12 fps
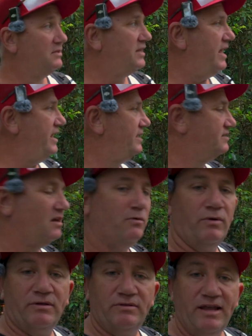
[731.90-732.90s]
Yeah, so
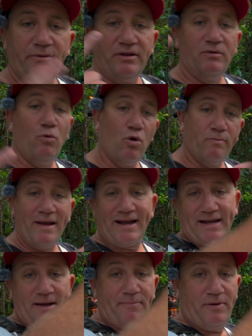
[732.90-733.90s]
we're now going to walk
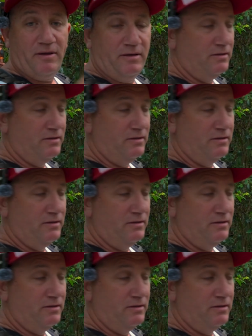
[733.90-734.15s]
back up